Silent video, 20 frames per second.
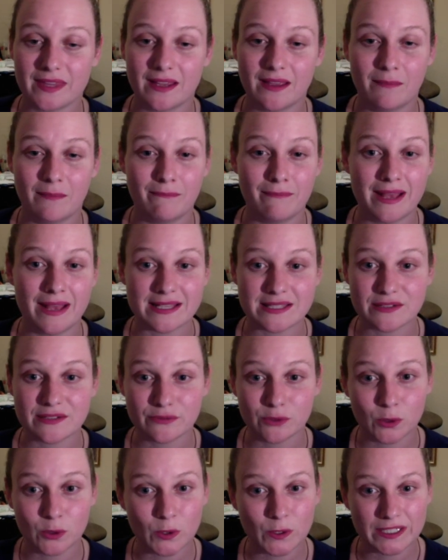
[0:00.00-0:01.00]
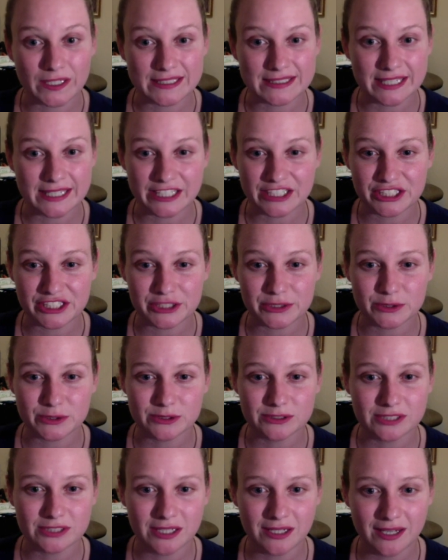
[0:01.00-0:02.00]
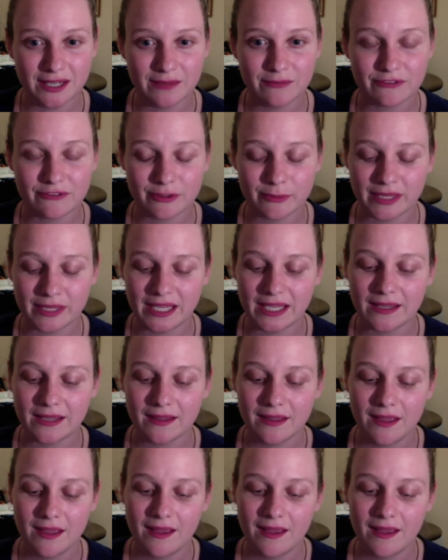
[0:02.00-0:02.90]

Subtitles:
a massive organizational time for me.